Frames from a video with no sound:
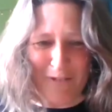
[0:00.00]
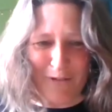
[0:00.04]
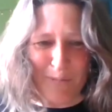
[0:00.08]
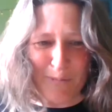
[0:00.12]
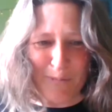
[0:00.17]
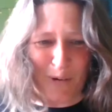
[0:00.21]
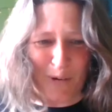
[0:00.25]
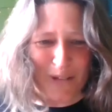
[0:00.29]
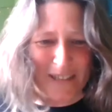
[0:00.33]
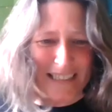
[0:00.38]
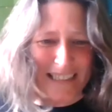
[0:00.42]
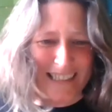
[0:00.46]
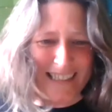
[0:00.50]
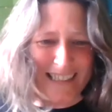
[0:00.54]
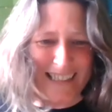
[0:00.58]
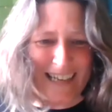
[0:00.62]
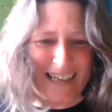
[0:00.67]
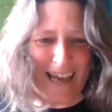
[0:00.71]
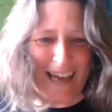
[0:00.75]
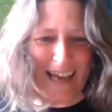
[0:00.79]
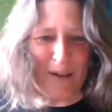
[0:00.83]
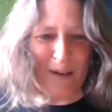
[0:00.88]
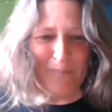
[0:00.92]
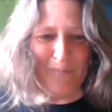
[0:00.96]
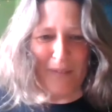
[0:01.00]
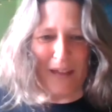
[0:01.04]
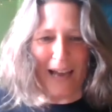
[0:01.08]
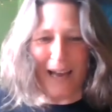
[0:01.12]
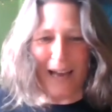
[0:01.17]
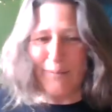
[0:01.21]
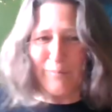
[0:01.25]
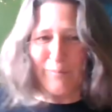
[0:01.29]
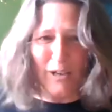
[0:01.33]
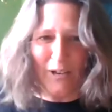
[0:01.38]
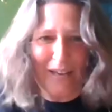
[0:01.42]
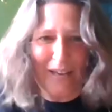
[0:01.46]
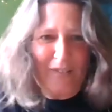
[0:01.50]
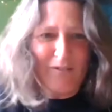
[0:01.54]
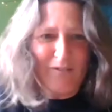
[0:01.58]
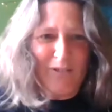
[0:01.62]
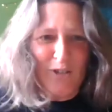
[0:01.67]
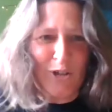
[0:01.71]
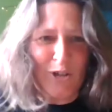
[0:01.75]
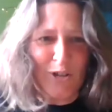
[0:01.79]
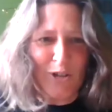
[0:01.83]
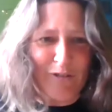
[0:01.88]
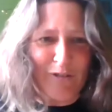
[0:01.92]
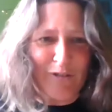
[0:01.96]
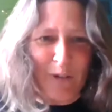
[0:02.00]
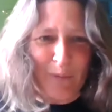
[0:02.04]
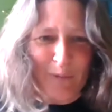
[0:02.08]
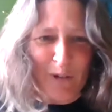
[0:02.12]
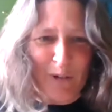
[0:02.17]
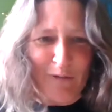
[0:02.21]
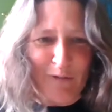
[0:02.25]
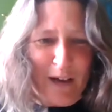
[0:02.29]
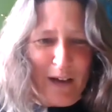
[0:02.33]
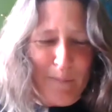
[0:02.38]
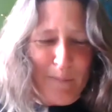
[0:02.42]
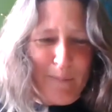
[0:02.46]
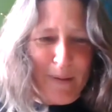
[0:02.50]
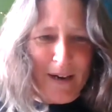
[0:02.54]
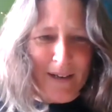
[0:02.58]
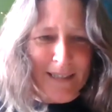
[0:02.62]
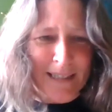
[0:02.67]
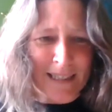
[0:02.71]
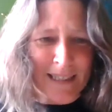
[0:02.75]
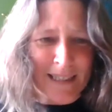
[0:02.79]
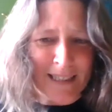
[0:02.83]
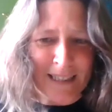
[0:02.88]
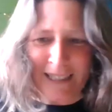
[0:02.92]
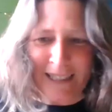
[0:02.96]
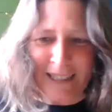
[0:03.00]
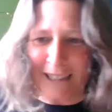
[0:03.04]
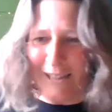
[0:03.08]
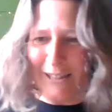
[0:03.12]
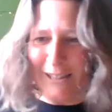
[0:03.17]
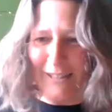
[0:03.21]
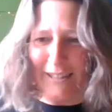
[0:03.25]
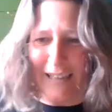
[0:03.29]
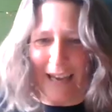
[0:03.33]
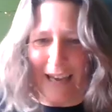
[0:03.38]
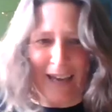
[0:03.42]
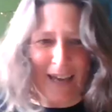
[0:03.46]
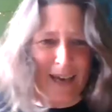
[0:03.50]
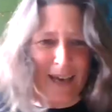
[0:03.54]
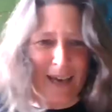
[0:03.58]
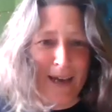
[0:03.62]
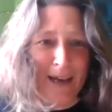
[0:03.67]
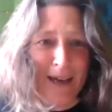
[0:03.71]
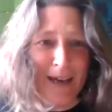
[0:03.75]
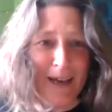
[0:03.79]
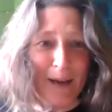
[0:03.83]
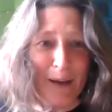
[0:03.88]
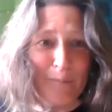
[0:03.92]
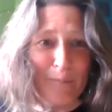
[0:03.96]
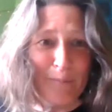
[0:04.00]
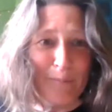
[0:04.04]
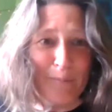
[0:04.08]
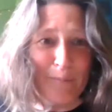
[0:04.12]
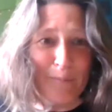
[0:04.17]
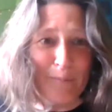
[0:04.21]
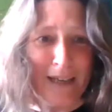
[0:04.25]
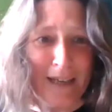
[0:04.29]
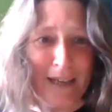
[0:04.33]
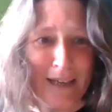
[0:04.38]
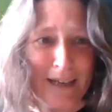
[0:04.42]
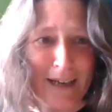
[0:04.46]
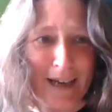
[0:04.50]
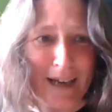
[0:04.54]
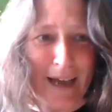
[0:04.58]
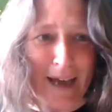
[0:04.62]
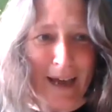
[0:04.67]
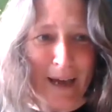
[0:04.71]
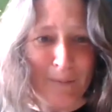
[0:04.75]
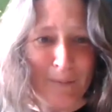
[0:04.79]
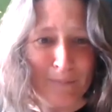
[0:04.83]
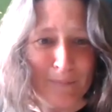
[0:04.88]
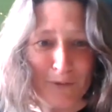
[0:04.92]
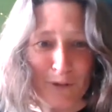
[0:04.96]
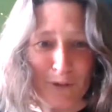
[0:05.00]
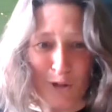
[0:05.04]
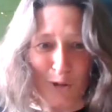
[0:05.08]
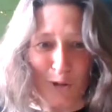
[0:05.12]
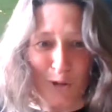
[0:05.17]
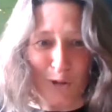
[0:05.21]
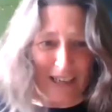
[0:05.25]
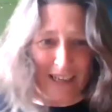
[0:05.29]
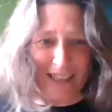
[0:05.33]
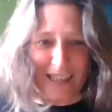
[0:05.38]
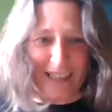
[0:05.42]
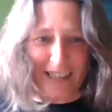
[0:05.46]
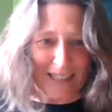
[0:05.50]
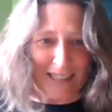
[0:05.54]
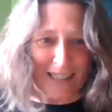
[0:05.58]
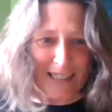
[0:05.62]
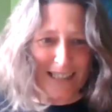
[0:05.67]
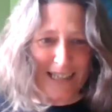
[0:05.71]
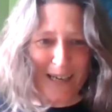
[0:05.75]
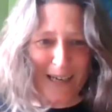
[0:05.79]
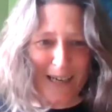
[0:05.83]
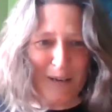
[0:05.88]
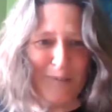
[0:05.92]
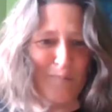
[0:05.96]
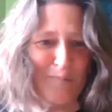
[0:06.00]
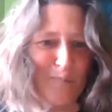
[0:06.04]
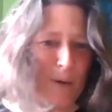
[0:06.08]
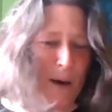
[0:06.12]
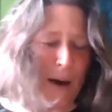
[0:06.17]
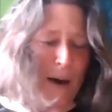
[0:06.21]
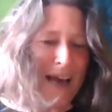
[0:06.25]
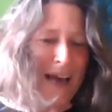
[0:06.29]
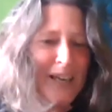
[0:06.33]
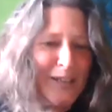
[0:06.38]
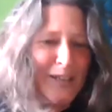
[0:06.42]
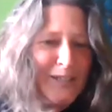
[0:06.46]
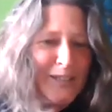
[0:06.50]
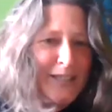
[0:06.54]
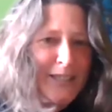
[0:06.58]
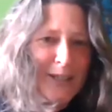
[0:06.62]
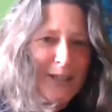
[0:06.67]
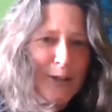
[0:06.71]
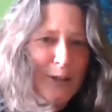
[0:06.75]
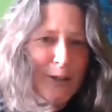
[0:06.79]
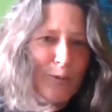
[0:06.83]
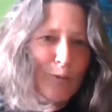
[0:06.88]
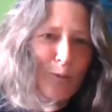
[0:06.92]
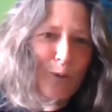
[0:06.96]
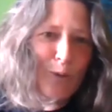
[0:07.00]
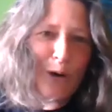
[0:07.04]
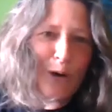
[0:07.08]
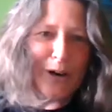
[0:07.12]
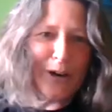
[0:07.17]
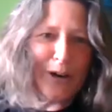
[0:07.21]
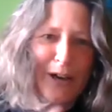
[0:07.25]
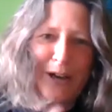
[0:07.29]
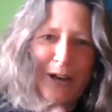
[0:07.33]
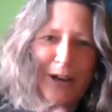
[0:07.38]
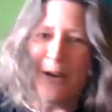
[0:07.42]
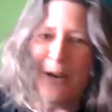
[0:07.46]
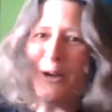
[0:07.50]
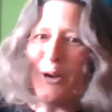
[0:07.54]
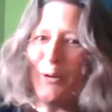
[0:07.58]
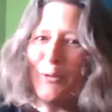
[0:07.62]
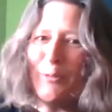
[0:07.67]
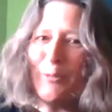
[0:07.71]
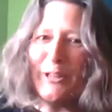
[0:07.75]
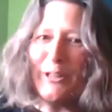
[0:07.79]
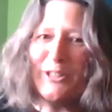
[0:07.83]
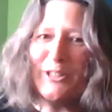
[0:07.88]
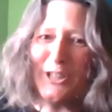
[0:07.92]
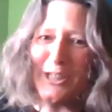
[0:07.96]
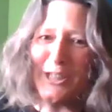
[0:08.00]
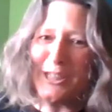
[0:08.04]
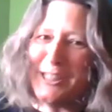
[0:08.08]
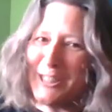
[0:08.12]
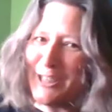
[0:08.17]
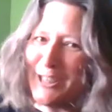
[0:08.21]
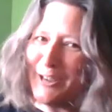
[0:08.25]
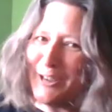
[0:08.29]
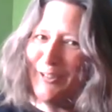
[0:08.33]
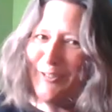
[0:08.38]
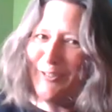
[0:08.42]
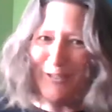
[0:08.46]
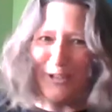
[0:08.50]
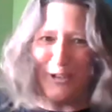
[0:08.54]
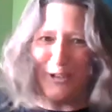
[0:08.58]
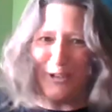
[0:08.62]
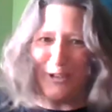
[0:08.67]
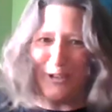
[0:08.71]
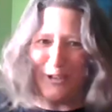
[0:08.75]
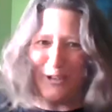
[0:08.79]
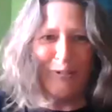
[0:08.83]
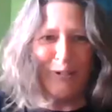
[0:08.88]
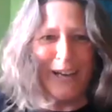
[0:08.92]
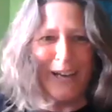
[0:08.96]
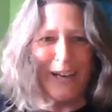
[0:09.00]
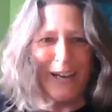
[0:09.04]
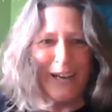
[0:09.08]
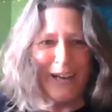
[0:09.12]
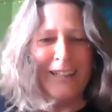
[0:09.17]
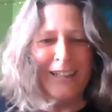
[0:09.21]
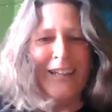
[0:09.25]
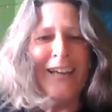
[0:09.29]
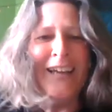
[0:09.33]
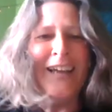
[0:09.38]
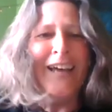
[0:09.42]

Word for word: everybody. Um, I'm not even sure if I'm the right person to uh, be um, joining in today, but I used to work with just for a wee while.